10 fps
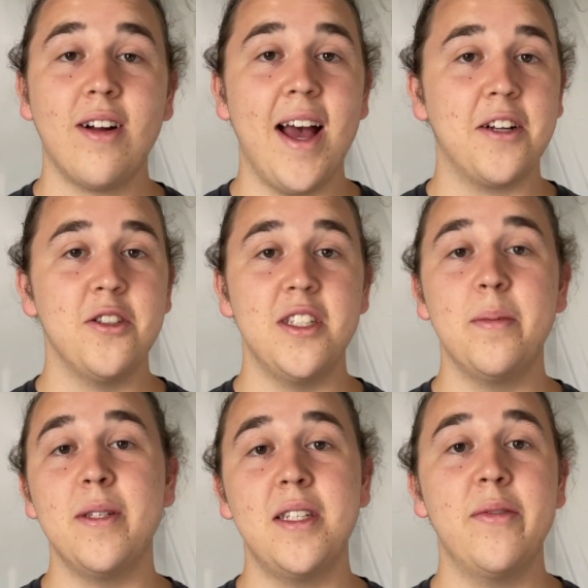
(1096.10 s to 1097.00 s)
actually
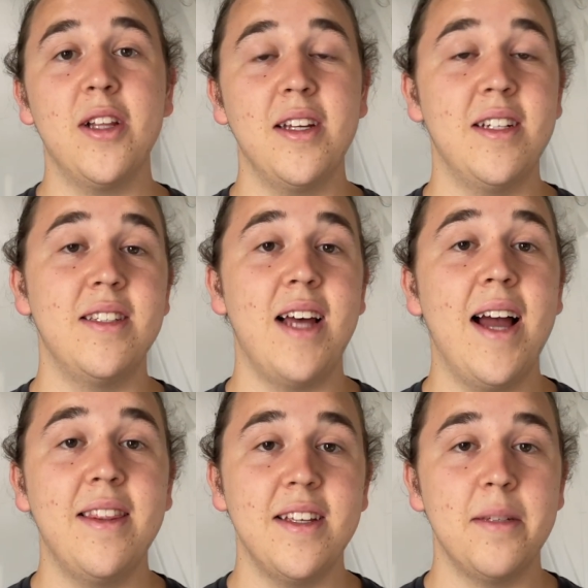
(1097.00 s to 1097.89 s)
specifically
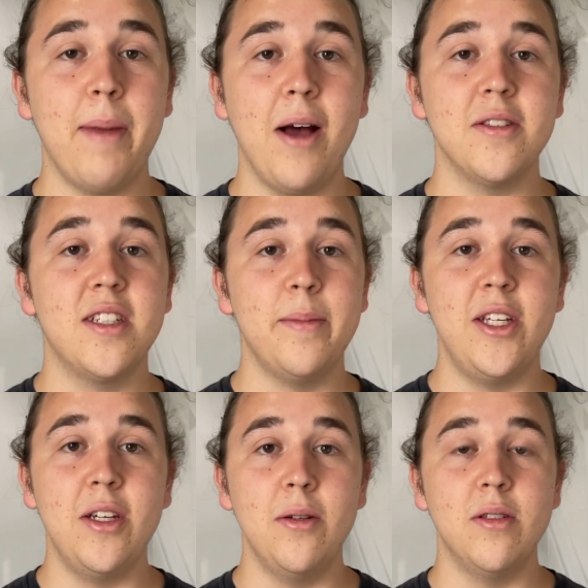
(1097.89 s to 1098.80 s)
designed this mouse to be
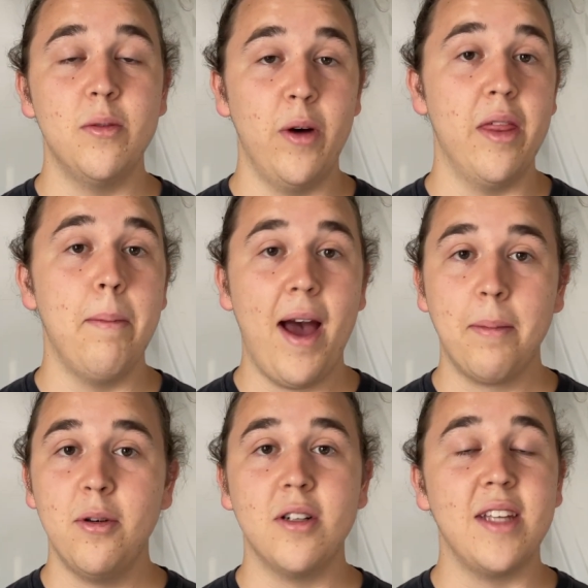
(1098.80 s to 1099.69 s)
used with
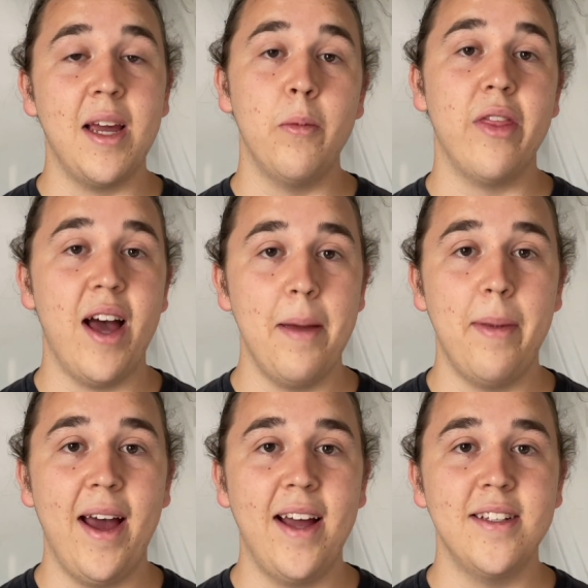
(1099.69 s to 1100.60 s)
MacBooks and with
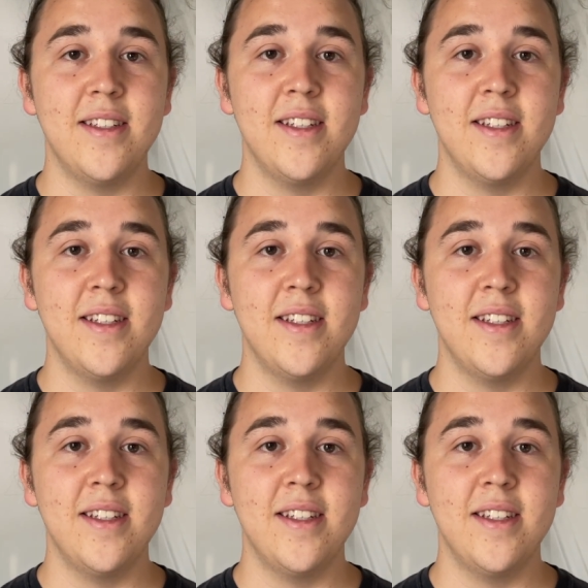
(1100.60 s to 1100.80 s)
iPads.